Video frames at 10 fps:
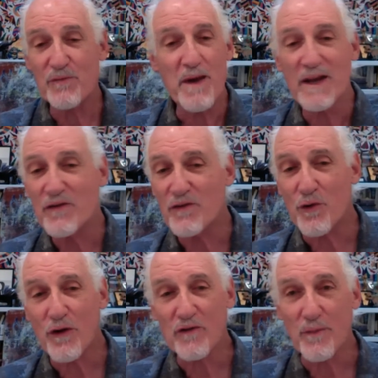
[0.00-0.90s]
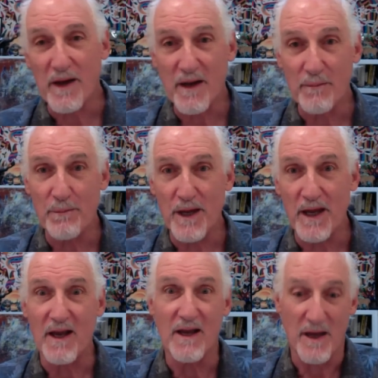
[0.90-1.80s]
There's many stories about him
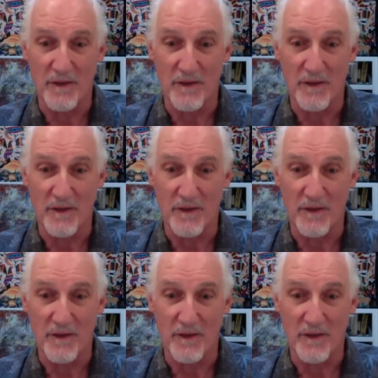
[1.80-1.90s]
being,